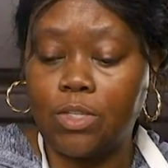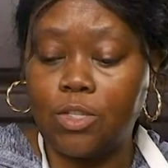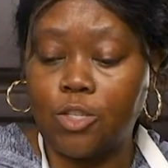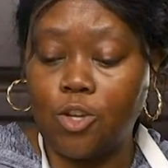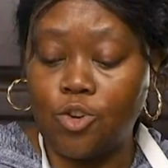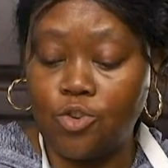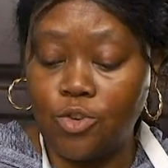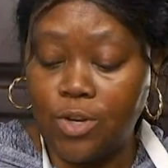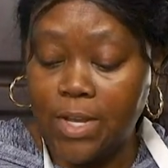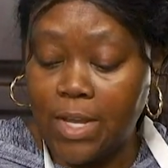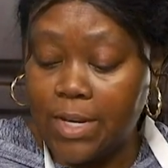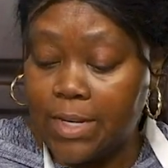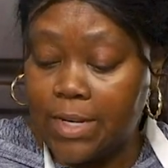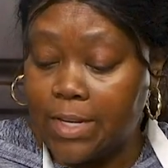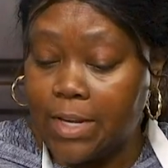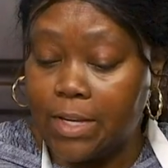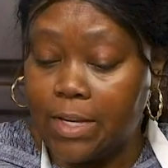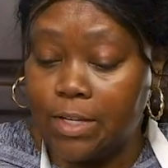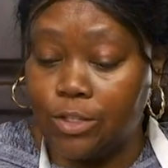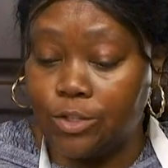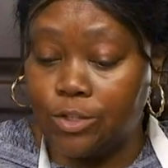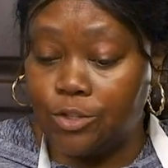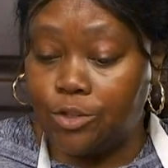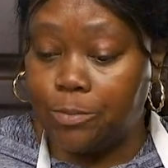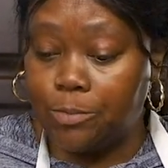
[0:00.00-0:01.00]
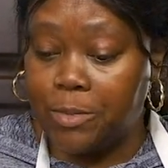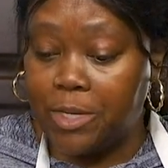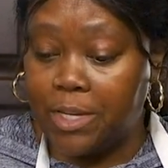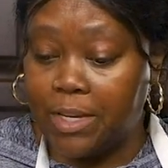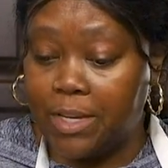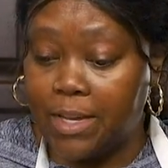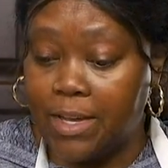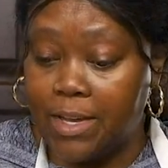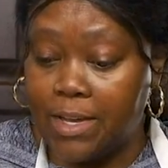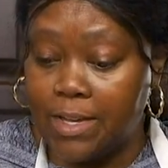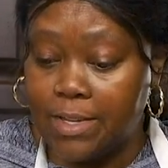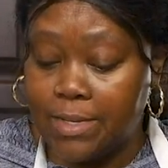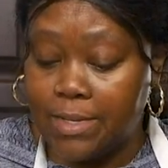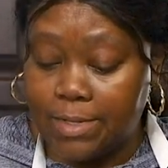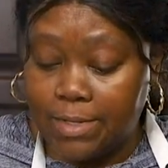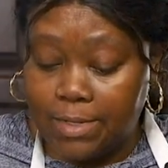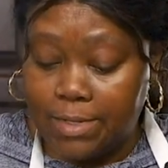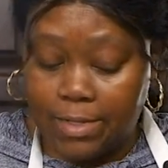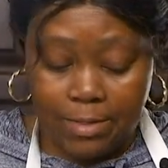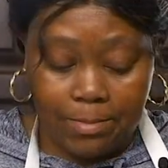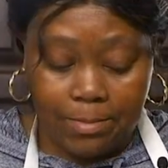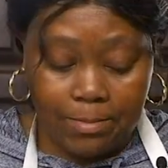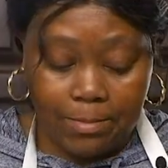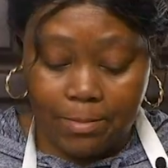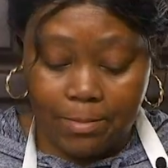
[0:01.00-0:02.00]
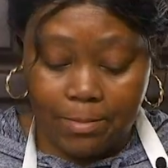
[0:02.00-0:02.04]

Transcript: turn that down a little bit, guys.